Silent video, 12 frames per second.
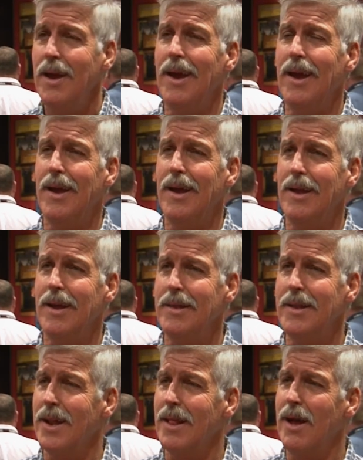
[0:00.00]

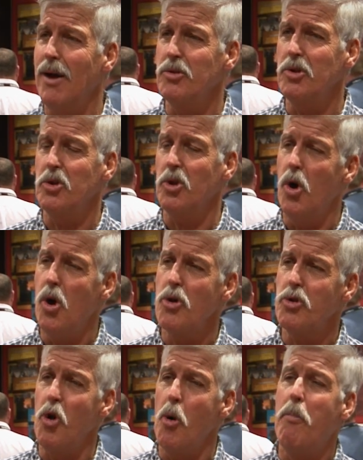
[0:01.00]
And that allows us to
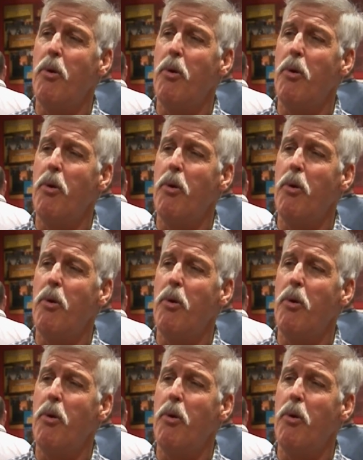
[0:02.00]
also